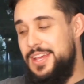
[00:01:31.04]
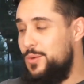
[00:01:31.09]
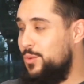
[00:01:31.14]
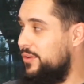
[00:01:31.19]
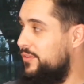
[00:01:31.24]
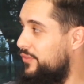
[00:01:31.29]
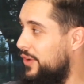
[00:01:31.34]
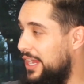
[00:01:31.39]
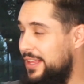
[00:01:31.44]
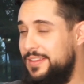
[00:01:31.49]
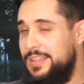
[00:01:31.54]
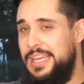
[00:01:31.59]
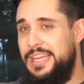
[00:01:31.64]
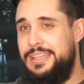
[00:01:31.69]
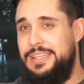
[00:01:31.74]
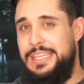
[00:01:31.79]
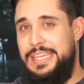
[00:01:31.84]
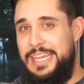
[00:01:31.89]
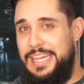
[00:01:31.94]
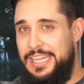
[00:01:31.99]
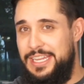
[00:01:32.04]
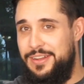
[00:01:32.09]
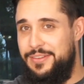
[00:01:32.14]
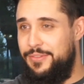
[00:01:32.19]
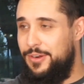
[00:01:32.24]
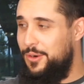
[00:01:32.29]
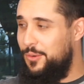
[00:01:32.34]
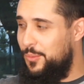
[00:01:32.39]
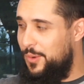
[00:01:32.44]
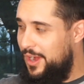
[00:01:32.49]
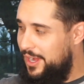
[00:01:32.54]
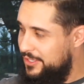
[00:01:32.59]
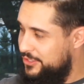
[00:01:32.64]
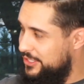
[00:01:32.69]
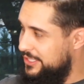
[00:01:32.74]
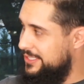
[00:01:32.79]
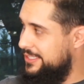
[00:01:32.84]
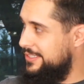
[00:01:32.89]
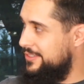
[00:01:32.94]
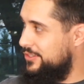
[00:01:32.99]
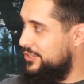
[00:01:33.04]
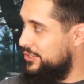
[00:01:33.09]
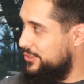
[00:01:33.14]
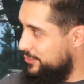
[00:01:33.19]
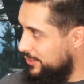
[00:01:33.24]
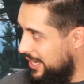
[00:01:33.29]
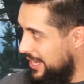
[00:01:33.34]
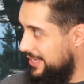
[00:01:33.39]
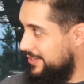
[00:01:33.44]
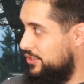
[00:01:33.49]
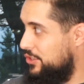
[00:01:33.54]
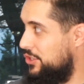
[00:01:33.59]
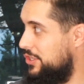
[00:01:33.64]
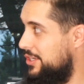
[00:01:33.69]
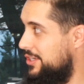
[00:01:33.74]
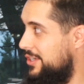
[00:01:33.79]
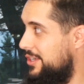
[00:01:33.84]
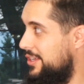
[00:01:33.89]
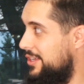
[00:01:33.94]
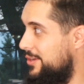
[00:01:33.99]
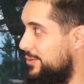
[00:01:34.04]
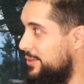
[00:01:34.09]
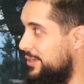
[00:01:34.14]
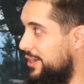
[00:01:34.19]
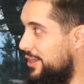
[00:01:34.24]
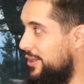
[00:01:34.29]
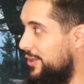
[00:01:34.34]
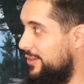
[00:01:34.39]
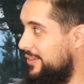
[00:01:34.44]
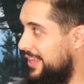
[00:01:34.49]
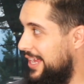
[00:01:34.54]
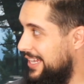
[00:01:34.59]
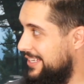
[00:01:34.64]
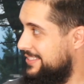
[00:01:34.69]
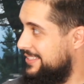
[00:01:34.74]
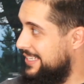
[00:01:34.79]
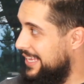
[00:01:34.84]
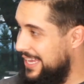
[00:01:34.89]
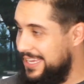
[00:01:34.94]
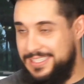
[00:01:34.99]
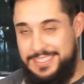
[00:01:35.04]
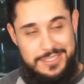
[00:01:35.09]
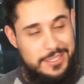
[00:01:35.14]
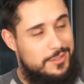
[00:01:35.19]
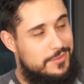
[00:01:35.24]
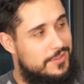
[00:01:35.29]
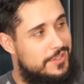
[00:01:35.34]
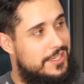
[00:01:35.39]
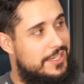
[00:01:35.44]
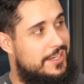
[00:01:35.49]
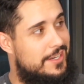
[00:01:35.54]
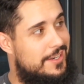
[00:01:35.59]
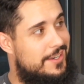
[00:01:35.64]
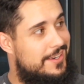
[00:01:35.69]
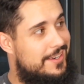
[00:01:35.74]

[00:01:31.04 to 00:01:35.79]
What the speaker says: We're finally at the end of our Washington stretch. We got our last guest over here.